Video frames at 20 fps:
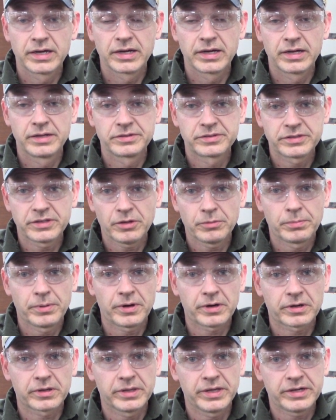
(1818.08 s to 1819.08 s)
And South
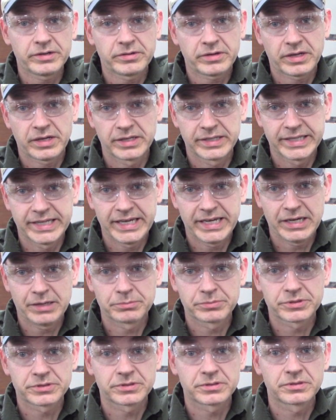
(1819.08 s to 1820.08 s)
Park Electric had
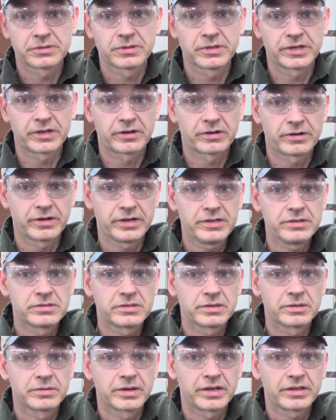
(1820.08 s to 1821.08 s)
lamps like
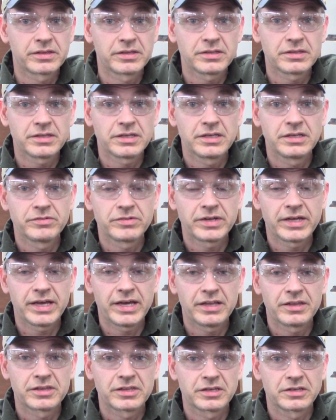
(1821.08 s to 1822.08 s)
crazy. I think they even
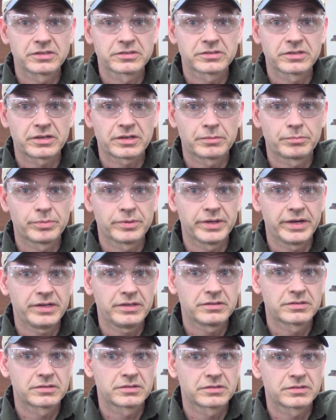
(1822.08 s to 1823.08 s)
had things like
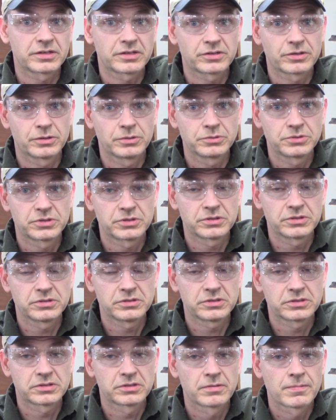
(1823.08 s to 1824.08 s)
appliances, like
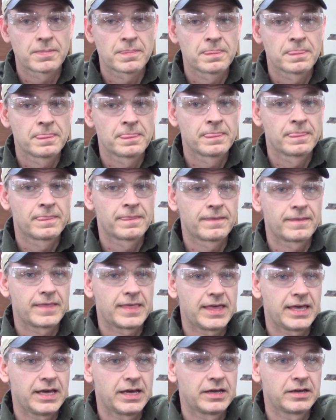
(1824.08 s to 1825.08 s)
toasters
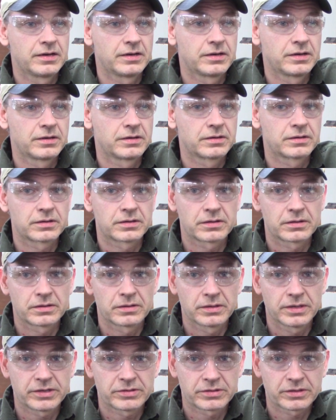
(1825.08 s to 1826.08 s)
and
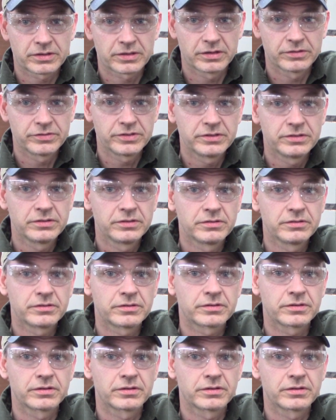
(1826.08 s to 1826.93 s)
electric ovens.